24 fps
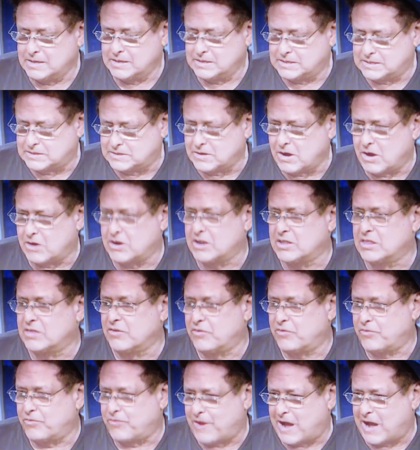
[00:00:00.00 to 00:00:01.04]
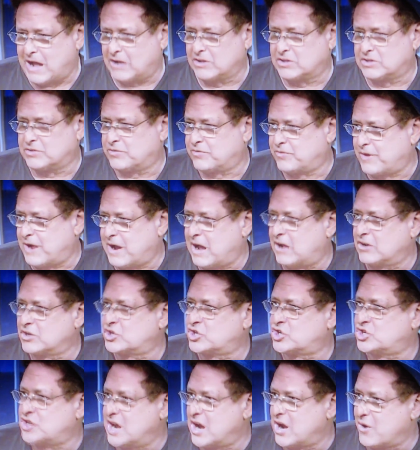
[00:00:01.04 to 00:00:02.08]
started the file-to-file
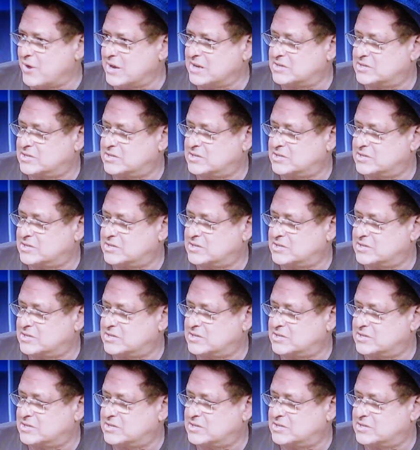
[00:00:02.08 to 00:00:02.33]
sharing